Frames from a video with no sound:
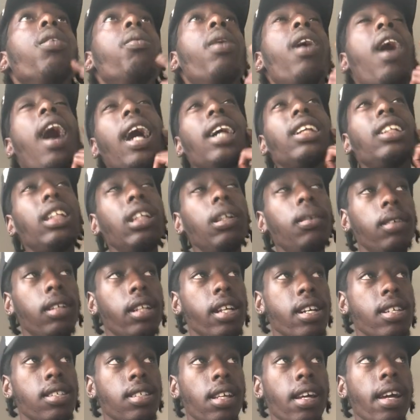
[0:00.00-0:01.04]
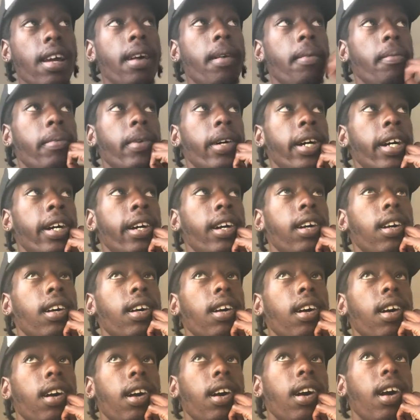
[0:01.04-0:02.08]
I see what they're saying, but
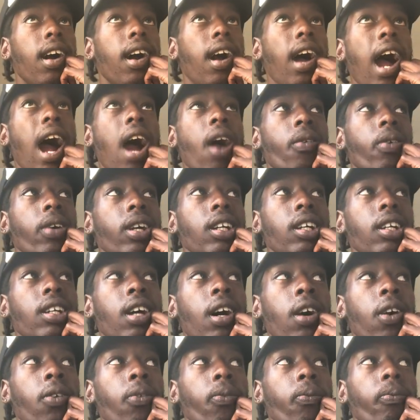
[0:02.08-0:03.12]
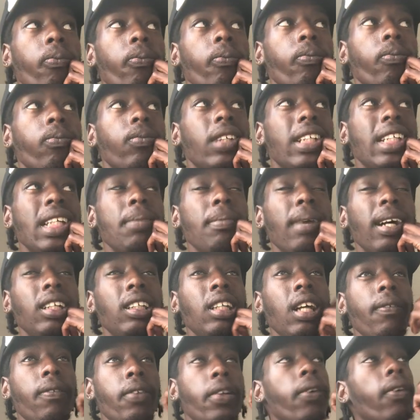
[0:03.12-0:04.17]
I really don't see
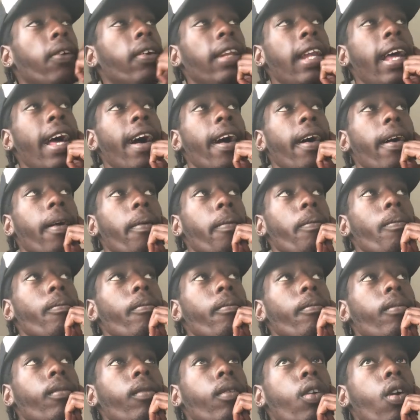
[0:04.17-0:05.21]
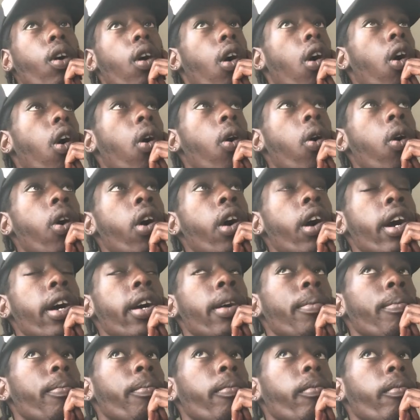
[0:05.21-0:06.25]
myself doing that.
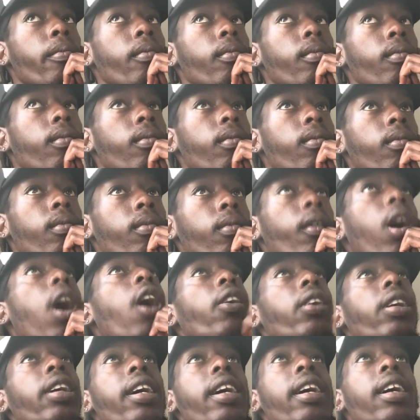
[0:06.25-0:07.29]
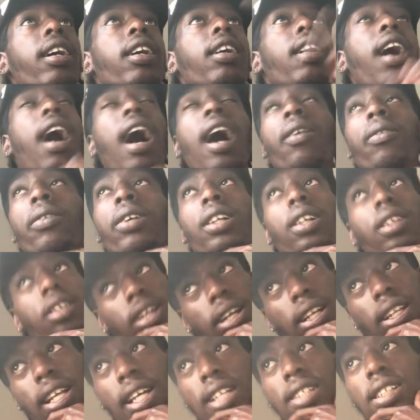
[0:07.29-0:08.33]
Or, oh yeah, I really
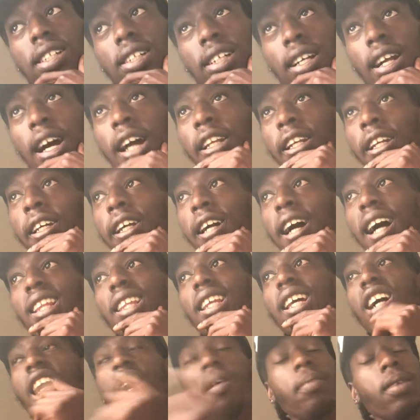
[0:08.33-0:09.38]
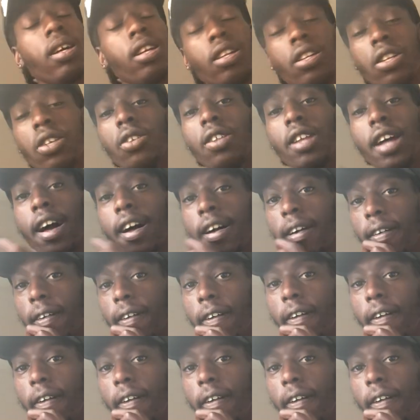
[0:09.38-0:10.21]
think that's a good idea. I think I'm going to do that.